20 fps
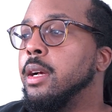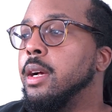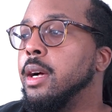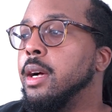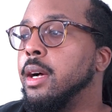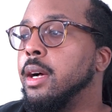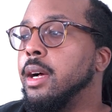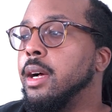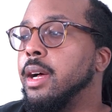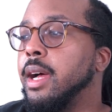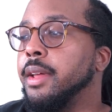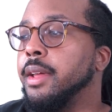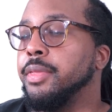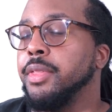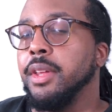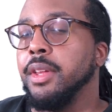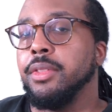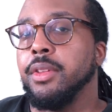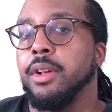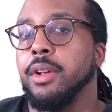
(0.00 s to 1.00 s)
I
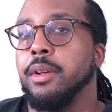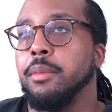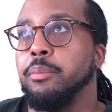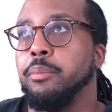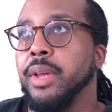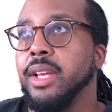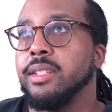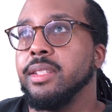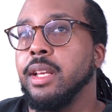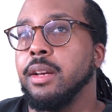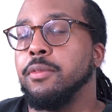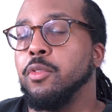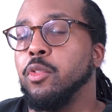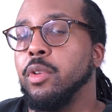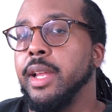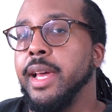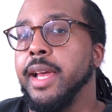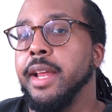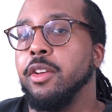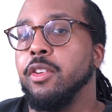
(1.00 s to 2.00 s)
think they're based out of
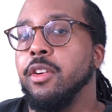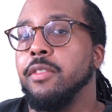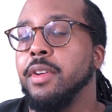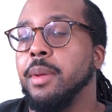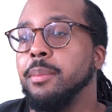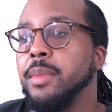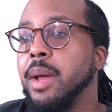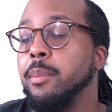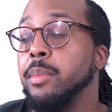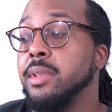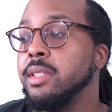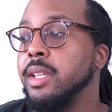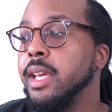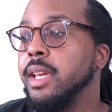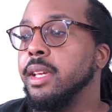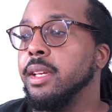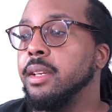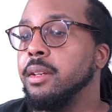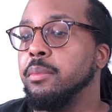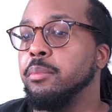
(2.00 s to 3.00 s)
Orlando, if I'm not
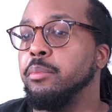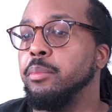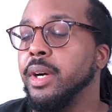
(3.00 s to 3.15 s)
mistaken,